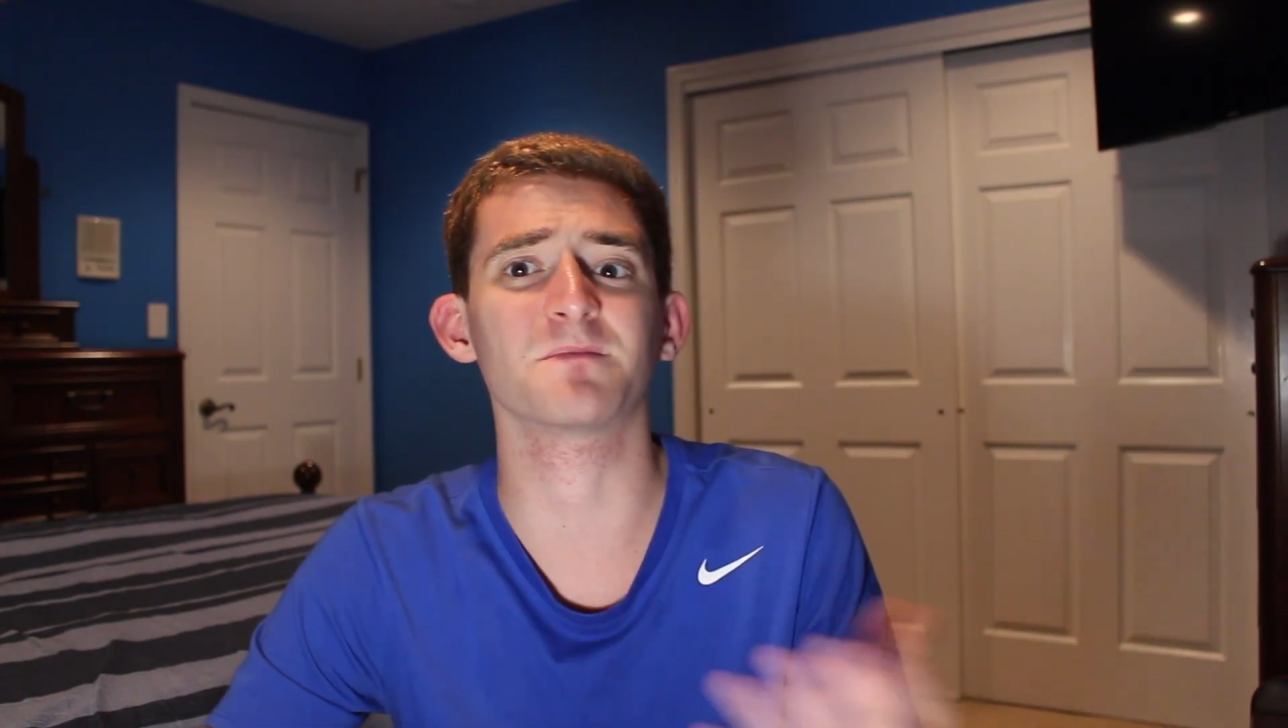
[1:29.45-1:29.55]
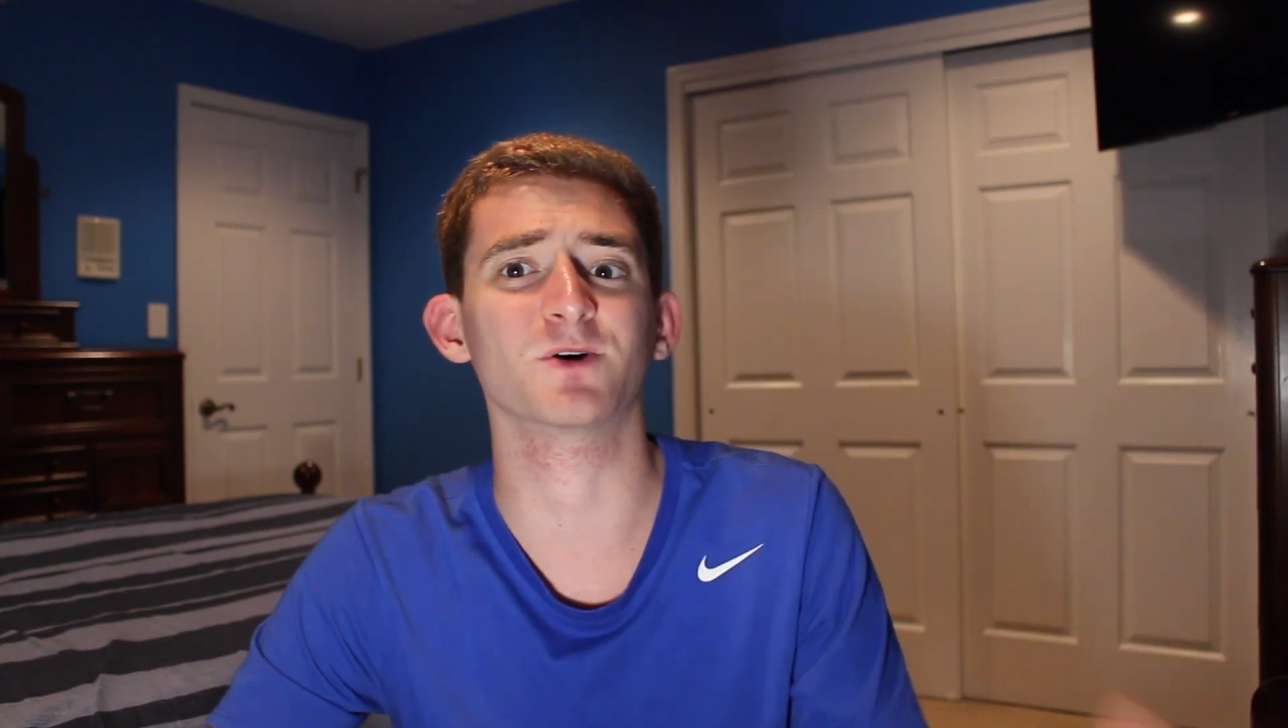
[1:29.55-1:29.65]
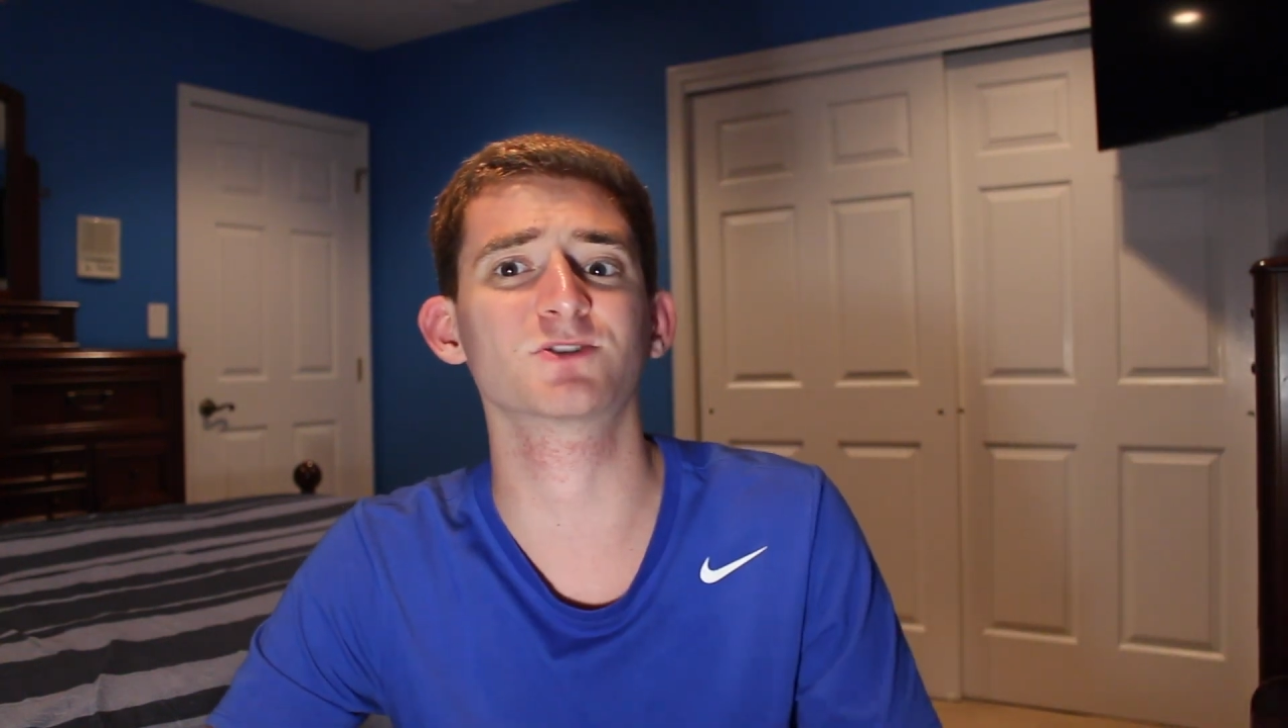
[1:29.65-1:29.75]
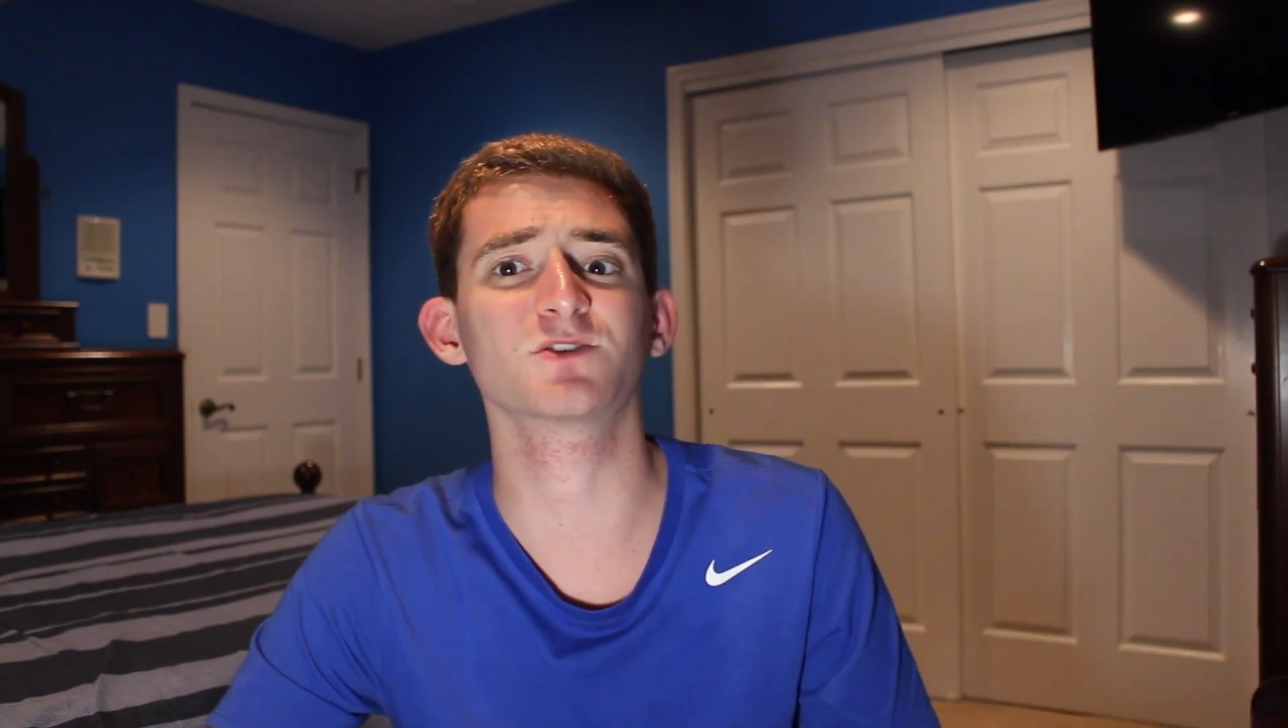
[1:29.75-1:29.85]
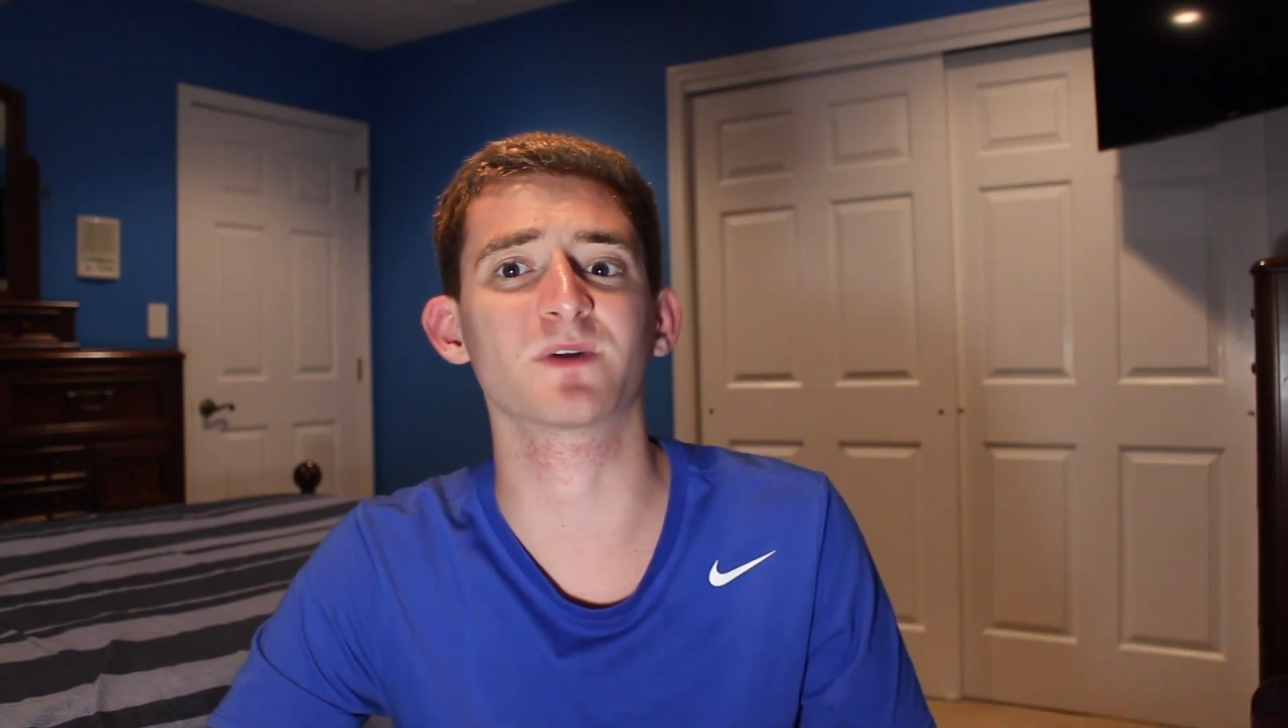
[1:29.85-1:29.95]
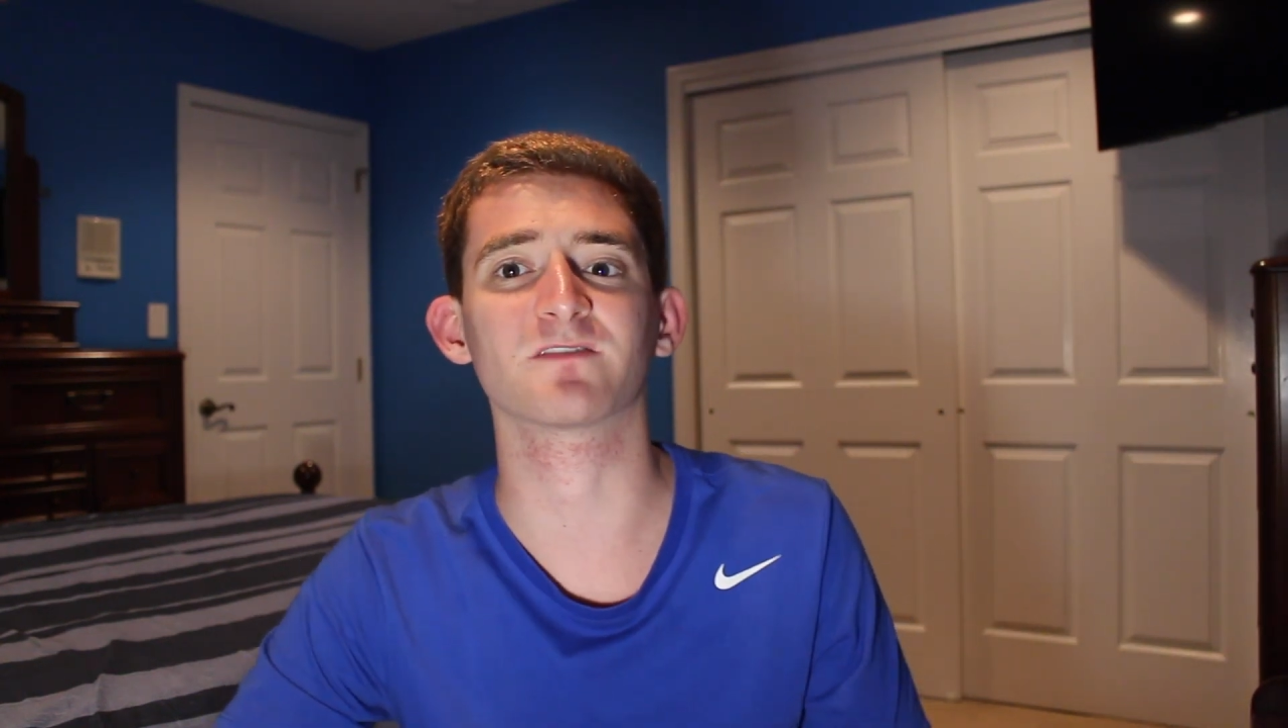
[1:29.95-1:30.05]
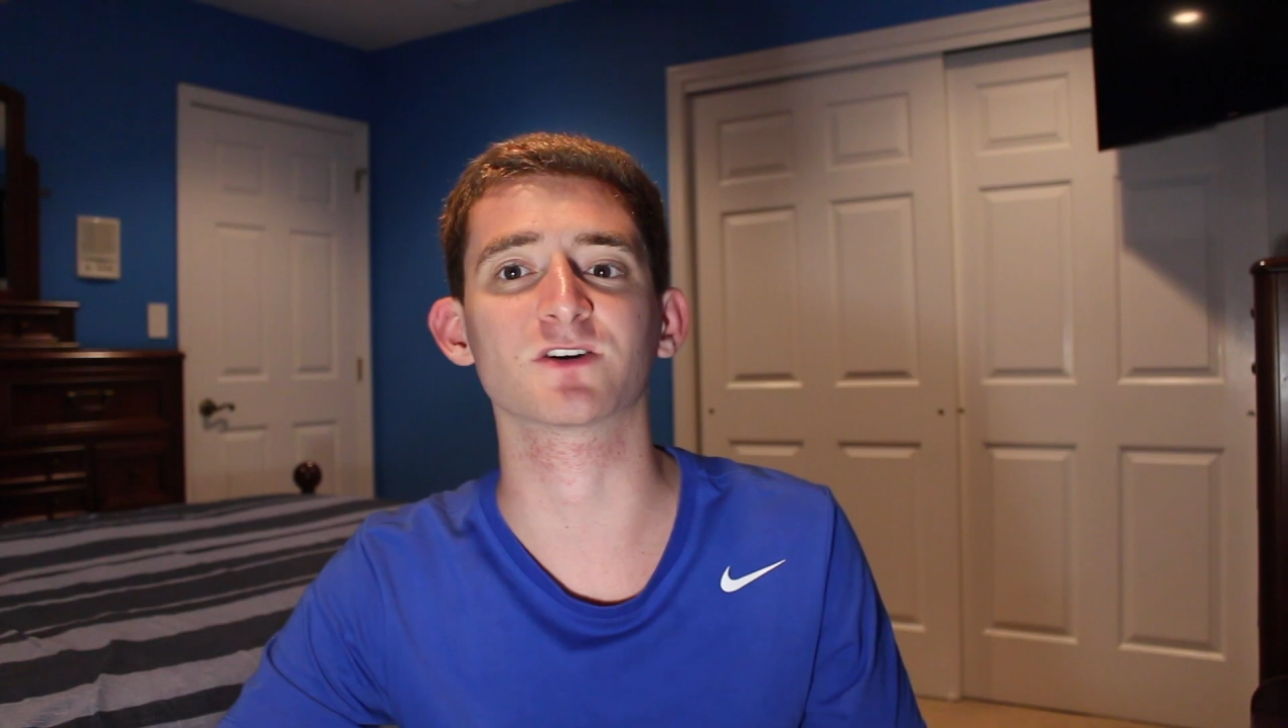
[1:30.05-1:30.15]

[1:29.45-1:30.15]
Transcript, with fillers: emoji whatever